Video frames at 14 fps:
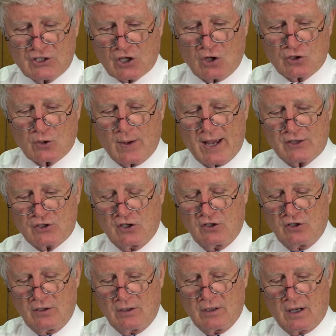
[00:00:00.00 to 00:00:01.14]
also has
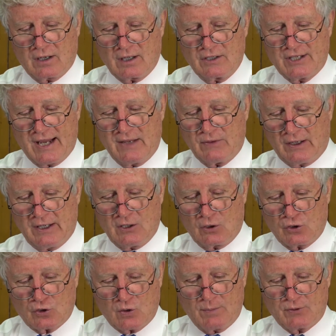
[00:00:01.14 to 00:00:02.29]
to contain the legal
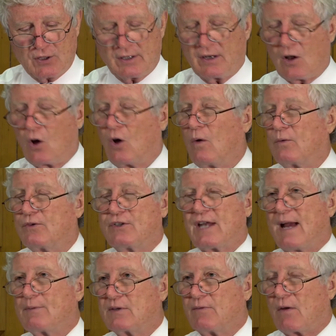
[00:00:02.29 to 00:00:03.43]
description and all
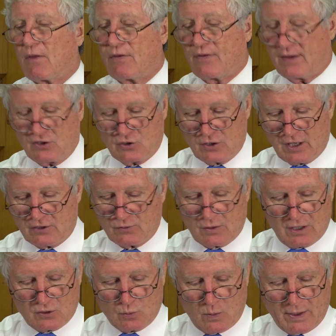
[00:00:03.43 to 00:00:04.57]
types of other things
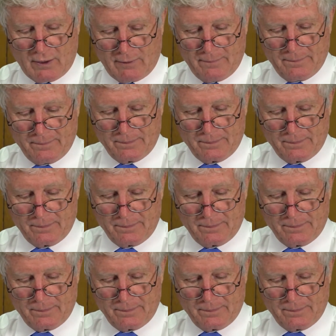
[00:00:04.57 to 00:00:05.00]
as well.